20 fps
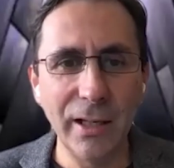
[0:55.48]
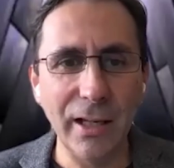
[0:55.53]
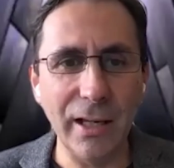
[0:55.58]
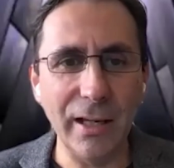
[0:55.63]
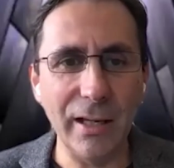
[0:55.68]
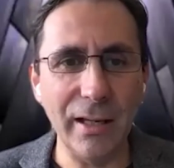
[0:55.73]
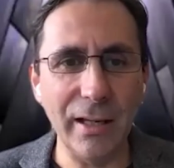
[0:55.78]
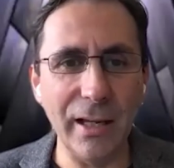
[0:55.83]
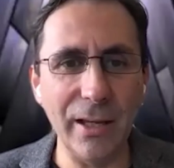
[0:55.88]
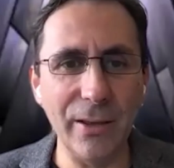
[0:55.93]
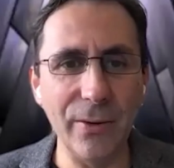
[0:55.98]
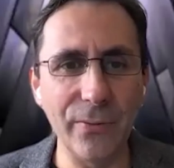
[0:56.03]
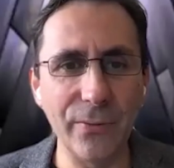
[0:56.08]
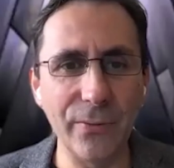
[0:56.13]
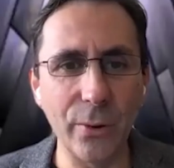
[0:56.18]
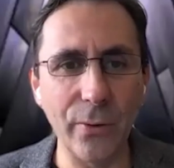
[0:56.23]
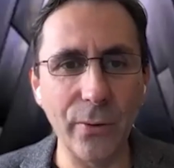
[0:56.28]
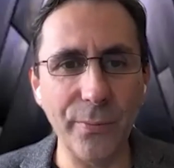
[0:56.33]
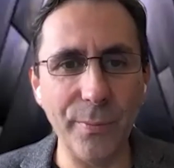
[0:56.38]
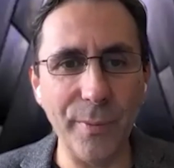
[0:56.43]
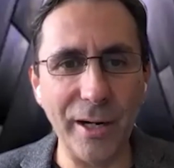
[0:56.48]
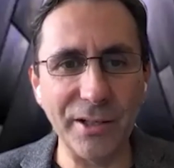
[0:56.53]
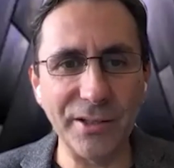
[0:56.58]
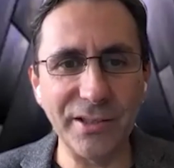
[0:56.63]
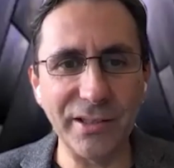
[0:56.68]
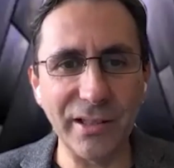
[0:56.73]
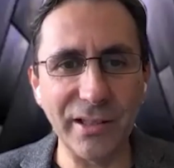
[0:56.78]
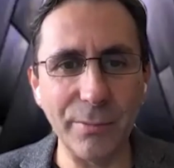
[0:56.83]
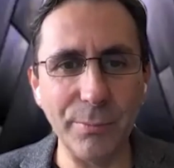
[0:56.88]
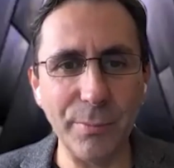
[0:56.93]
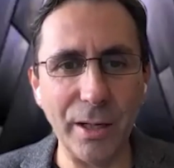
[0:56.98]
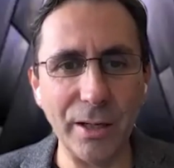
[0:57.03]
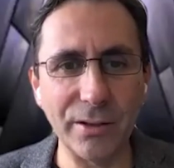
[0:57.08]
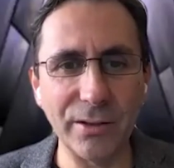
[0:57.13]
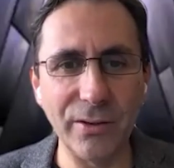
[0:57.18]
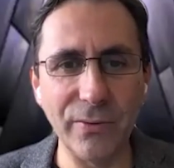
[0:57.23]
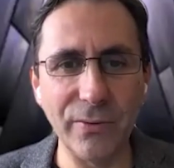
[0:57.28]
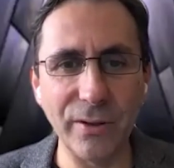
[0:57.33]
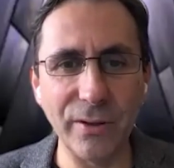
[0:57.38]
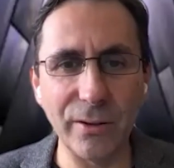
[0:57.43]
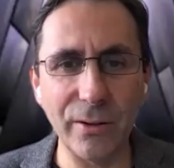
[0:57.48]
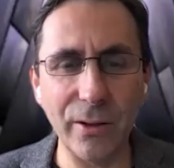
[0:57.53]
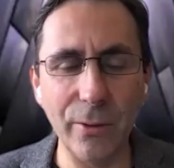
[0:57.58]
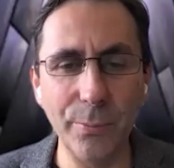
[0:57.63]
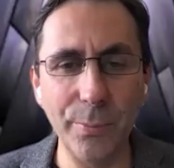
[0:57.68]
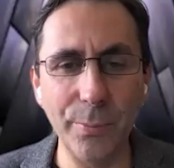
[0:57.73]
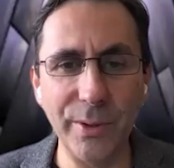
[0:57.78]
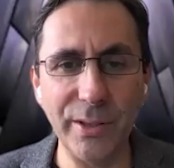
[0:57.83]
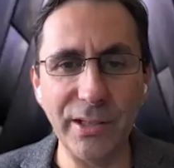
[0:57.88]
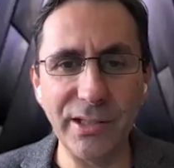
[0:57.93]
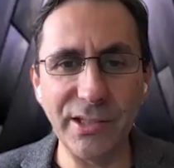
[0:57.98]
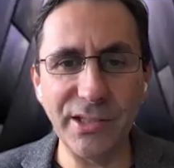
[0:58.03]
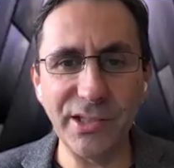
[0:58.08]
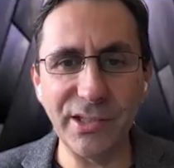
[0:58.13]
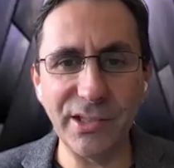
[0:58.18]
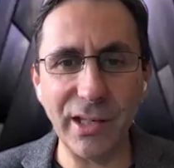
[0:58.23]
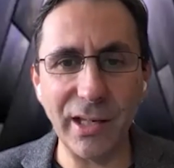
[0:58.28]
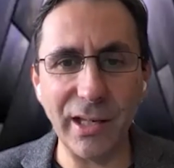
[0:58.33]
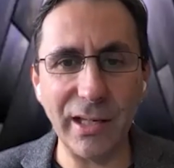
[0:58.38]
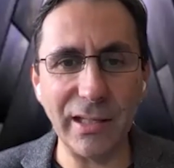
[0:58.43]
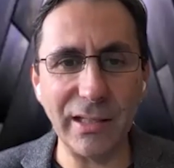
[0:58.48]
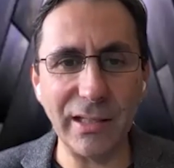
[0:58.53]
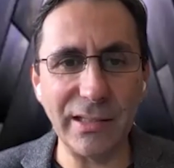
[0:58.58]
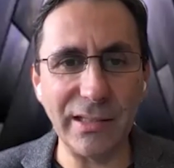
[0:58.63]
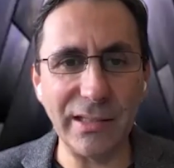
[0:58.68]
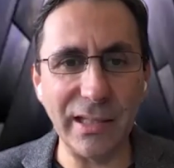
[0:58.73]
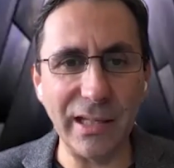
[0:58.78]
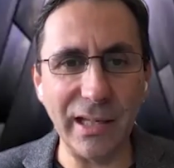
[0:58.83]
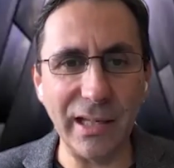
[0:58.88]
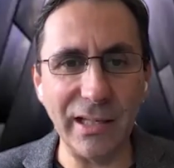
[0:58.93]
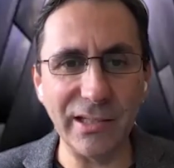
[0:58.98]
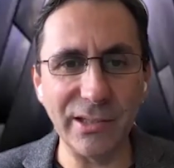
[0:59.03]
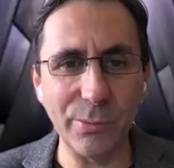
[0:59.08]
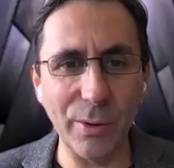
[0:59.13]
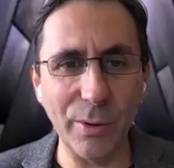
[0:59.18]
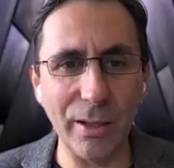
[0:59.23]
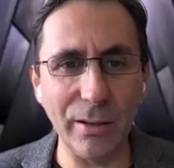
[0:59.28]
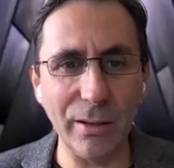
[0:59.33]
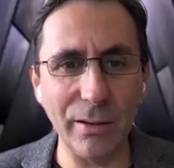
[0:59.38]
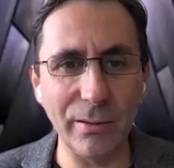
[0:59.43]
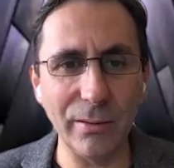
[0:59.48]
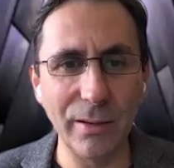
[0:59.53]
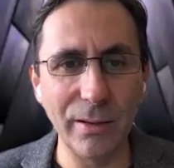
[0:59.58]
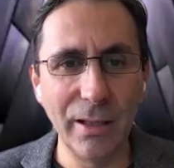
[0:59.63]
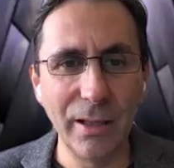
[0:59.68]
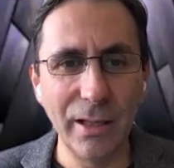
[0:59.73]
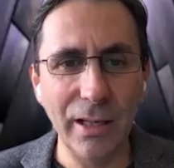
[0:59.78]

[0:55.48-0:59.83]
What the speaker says: head of growth marketing and Mark Cuban Companies, and as well,